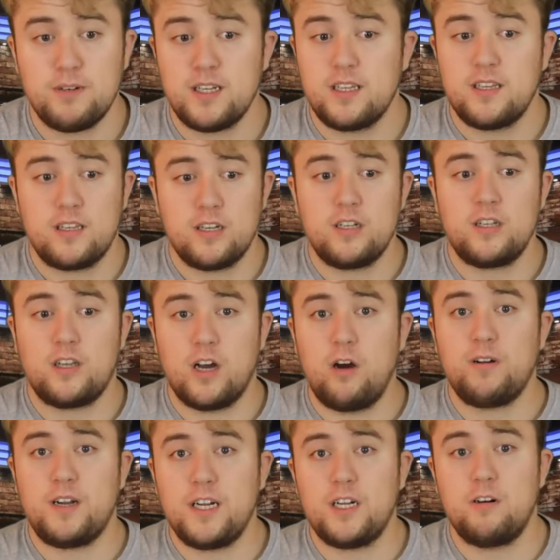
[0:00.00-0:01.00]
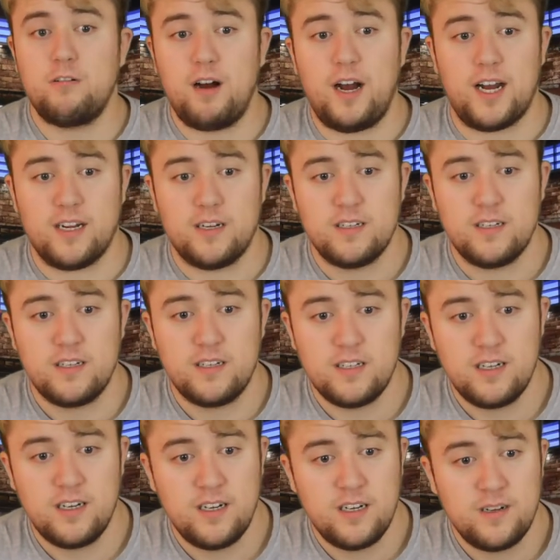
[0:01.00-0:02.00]
This could go either way.
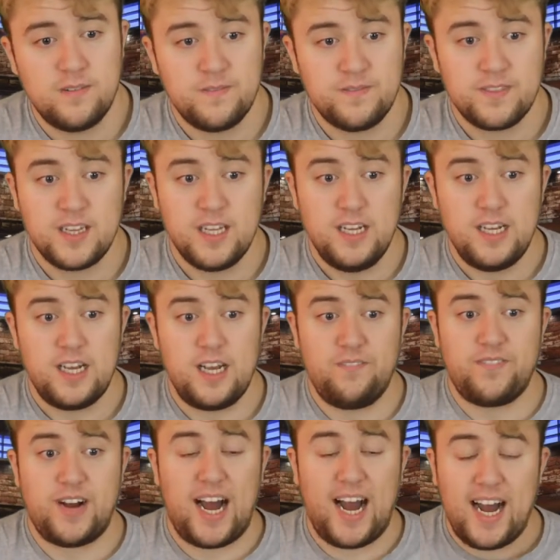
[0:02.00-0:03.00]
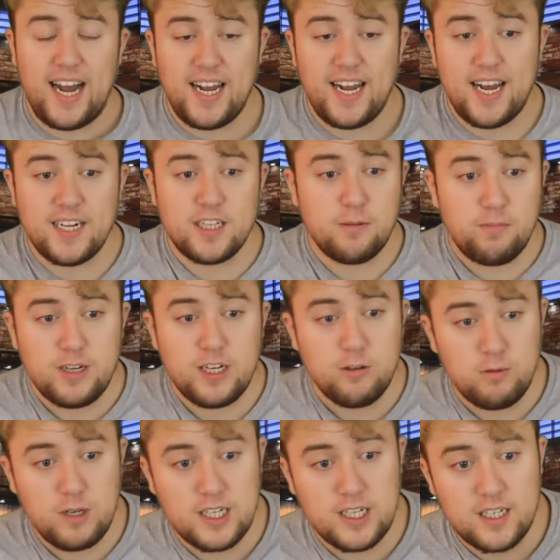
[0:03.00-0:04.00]
If I had to pick
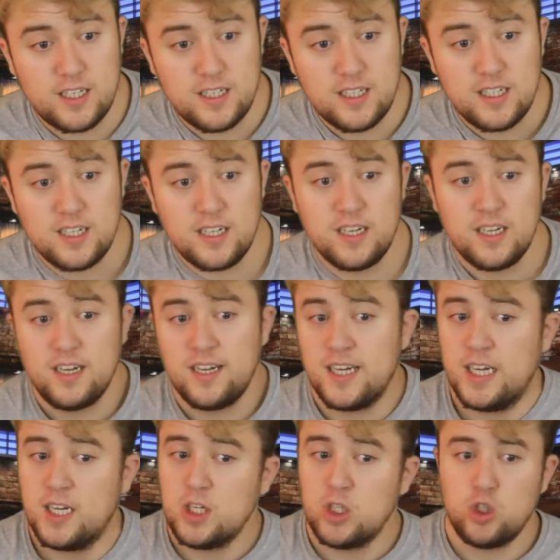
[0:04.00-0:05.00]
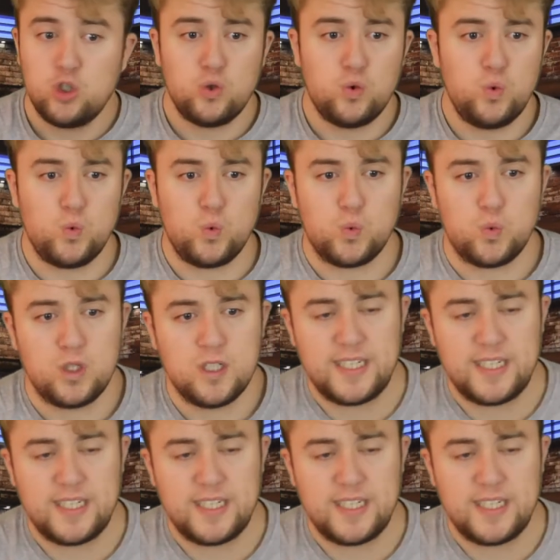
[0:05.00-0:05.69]
a winner, ooh.